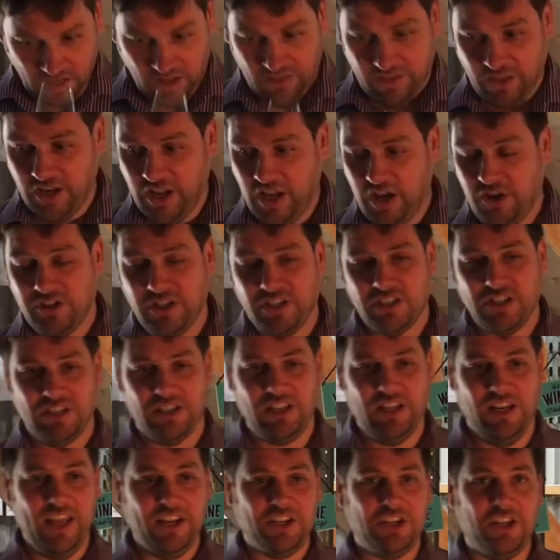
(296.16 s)
The nose is
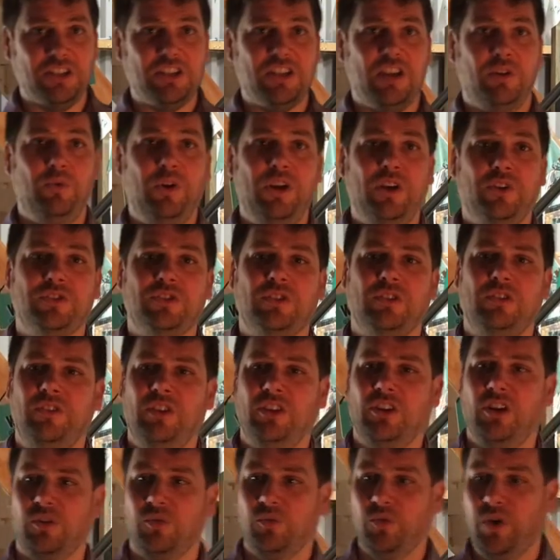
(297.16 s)
delicious. They're real sort of,
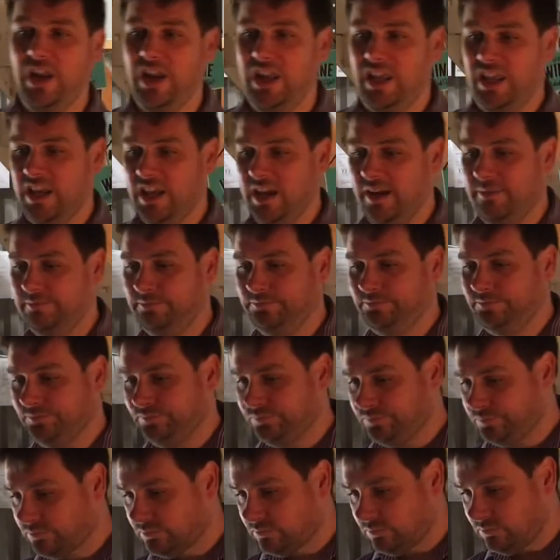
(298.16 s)
you've got really
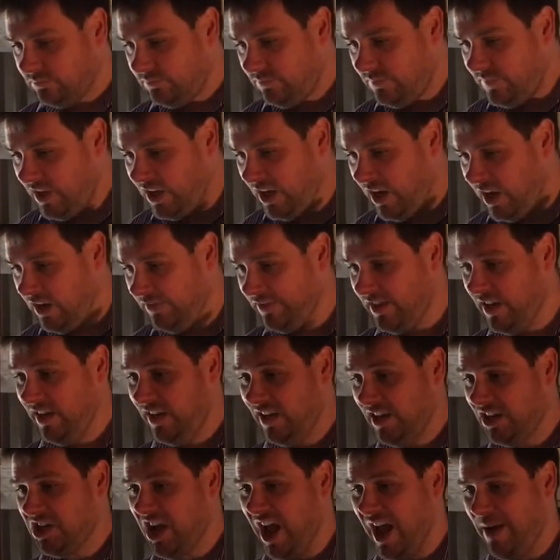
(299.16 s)
kind kind of
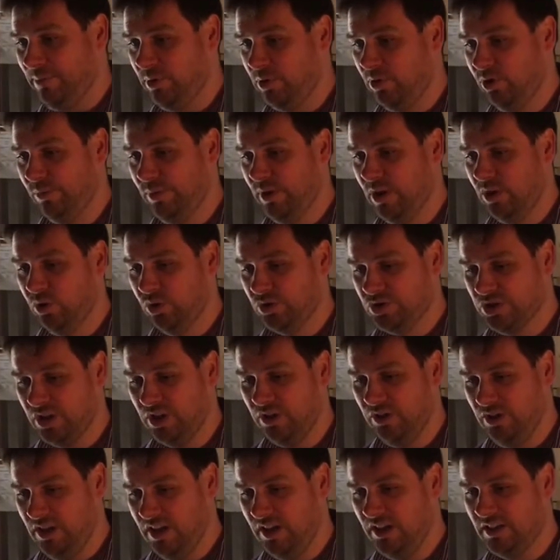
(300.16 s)
English apple, but also
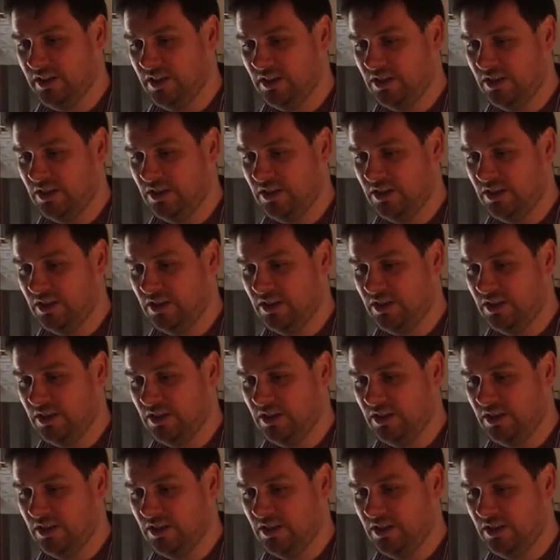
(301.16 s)
yeast.